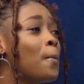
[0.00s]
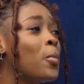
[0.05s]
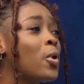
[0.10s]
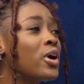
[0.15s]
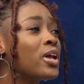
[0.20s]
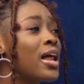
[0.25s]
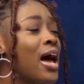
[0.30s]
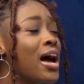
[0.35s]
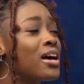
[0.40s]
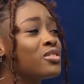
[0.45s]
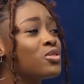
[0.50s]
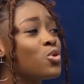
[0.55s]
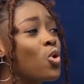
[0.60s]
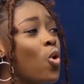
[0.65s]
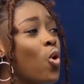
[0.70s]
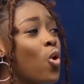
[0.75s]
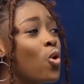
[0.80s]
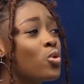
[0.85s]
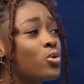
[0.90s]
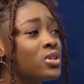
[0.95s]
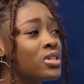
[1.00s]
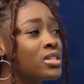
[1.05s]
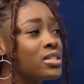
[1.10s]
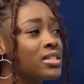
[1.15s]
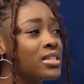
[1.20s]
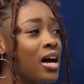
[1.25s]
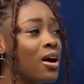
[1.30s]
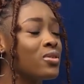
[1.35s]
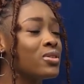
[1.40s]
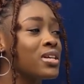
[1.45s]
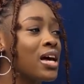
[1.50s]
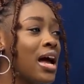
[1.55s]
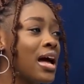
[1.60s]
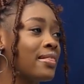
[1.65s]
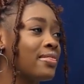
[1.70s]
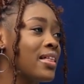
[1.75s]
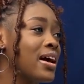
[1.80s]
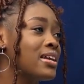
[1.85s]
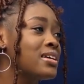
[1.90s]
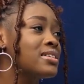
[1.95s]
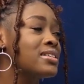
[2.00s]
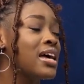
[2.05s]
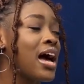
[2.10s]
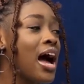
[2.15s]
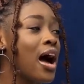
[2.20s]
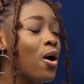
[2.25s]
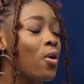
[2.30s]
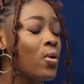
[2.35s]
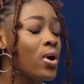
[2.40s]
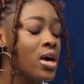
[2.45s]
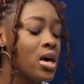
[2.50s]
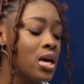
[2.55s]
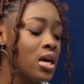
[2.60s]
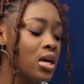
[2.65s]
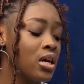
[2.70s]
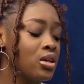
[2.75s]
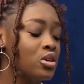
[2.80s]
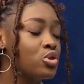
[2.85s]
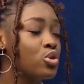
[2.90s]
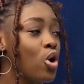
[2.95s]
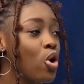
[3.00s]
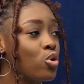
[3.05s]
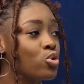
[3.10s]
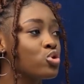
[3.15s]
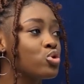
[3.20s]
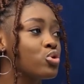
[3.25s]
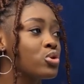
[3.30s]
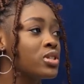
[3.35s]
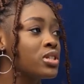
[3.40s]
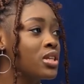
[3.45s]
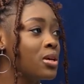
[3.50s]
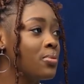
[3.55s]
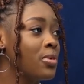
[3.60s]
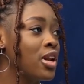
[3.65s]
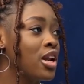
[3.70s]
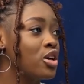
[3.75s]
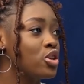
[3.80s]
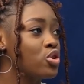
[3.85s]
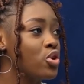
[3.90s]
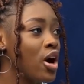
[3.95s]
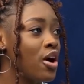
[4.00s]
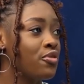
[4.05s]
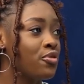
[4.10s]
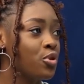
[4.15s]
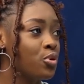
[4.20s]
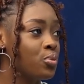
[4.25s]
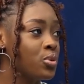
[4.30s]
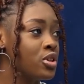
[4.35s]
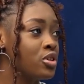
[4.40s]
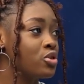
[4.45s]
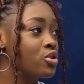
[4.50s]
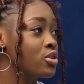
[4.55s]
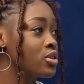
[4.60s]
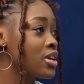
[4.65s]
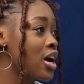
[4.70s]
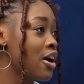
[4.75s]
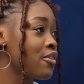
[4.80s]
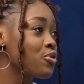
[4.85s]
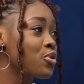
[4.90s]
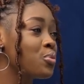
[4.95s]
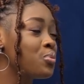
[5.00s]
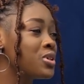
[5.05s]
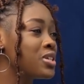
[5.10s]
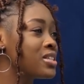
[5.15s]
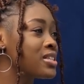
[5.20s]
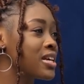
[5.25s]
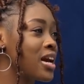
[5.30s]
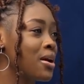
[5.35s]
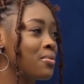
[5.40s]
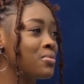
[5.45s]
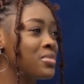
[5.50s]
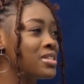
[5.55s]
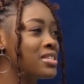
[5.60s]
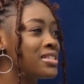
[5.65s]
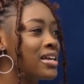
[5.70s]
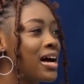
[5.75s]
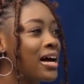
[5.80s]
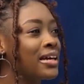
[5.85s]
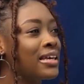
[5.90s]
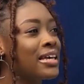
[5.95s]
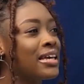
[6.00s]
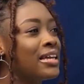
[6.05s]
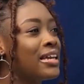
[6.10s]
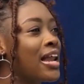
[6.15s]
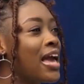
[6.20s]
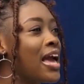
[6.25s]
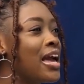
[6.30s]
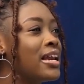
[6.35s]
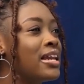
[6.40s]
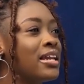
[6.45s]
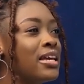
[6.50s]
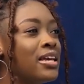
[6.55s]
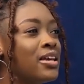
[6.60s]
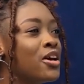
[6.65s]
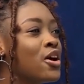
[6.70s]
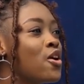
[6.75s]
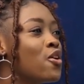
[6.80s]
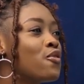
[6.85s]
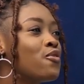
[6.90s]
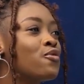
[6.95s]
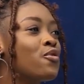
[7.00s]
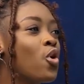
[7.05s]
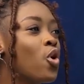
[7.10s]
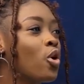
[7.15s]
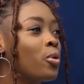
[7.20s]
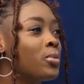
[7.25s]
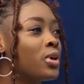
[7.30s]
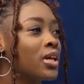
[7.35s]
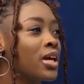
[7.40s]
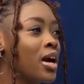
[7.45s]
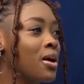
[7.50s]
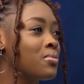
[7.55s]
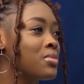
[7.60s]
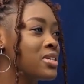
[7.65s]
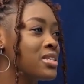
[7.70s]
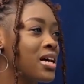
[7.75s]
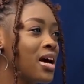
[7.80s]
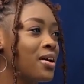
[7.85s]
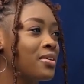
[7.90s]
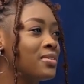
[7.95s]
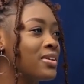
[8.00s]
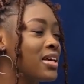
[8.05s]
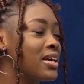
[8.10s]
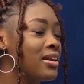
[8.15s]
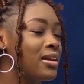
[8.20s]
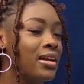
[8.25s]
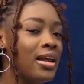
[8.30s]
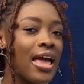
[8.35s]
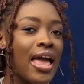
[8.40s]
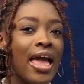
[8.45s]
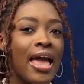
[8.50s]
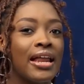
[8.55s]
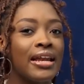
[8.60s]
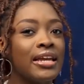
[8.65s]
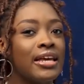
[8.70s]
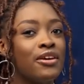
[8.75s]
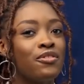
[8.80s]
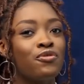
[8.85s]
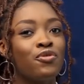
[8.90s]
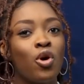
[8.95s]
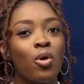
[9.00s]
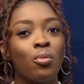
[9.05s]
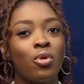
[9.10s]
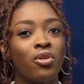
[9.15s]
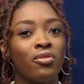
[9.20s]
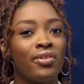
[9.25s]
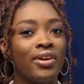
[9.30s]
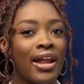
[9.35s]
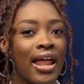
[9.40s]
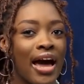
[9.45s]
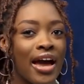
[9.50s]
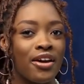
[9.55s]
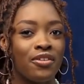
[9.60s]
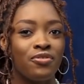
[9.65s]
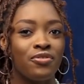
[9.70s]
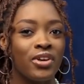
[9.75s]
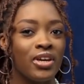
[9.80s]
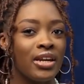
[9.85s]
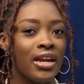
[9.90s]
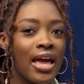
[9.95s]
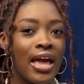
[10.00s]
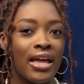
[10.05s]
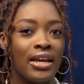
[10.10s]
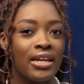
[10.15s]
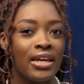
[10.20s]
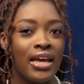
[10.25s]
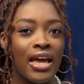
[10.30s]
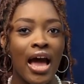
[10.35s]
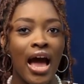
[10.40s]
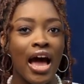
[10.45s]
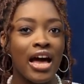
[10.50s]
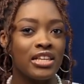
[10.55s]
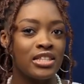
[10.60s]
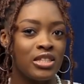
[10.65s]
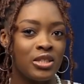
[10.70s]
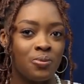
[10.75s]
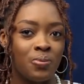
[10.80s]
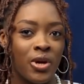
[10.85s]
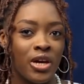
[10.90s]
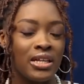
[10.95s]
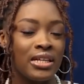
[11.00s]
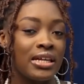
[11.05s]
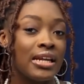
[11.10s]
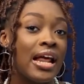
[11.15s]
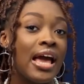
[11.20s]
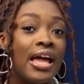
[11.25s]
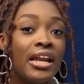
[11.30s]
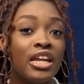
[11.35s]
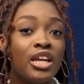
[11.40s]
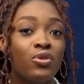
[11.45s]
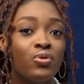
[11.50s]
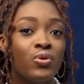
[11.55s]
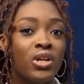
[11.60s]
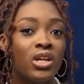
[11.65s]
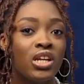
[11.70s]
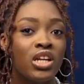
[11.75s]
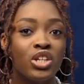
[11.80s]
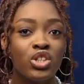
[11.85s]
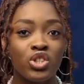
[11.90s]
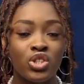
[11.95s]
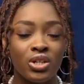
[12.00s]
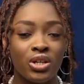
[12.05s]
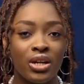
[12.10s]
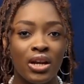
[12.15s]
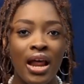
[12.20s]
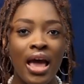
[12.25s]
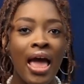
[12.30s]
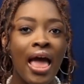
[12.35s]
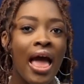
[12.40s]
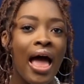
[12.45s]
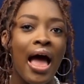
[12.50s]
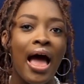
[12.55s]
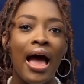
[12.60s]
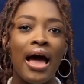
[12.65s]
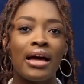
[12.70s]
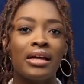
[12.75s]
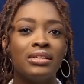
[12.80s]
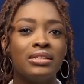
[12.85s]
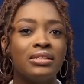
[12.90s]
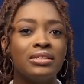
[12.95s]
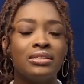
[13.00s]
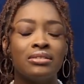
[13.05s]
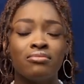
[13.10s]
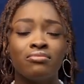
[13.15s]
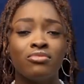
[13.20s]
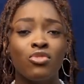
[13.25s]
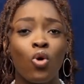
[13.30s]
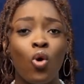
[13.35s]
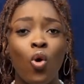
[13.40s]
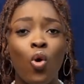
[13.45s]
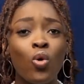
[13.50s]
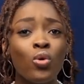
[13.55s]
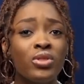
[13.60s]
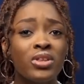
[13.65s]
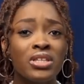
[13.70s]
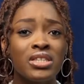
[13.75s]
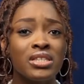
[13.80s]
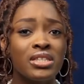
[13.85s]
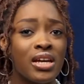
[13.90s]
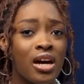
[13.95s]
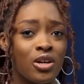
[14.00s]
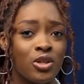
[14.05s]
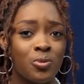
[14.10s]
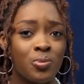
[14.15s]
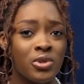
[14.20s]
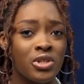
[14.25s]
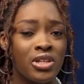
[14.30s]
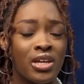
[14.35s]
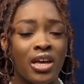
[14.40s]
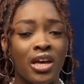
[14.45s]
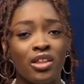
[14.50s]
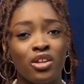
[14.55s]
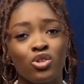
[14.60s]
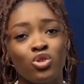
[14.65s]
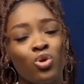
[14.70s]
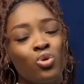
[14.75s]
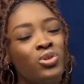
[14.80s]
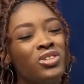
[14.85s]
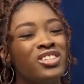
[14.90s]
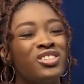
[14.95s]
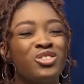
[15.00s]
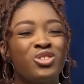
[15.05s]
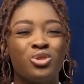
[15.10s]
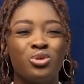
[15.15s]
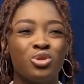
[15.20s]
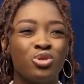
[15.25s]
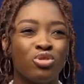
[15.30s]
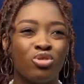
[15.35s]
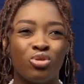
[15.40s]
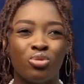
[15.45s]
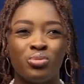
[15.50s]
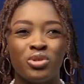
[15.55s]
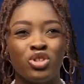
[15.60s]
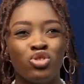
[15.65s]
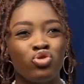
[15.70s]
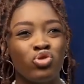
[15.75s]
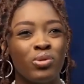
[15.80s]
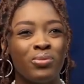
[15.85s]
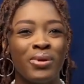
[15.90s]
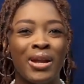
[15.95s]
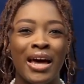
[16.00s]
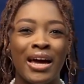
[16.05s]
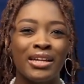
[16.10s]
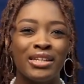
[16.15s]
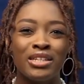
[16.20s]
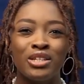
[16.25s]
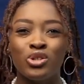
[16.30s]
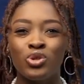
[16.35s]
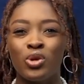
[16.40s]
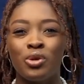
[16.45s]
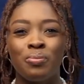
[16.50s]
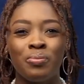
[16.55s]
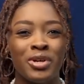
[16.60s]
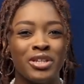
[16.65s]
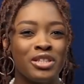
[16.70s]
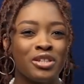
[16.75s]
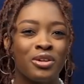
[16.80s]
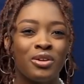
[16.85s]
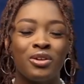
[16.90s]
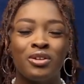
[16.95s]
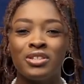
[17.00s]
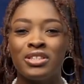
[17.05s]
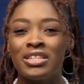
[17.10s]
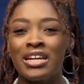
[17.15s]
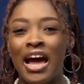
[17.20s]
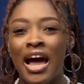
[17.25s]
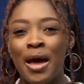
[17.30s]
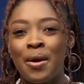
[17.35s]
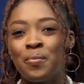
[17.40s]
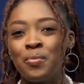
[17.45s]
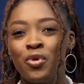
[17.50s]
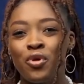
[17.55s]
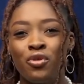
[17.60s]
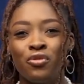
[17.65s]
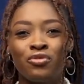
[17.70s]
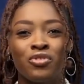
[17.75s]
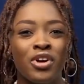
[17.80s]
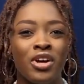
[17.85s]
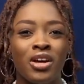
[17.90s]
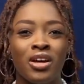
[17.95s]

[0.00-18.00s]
But it has all these sounds, and that is how it is also similar to Afrobeats, because Afrobeats can be sung in any form, it can be sung in any form of life, in any aspect, in any religion, and all these sounds put together don't need to, you know, be streamlined into a particular type of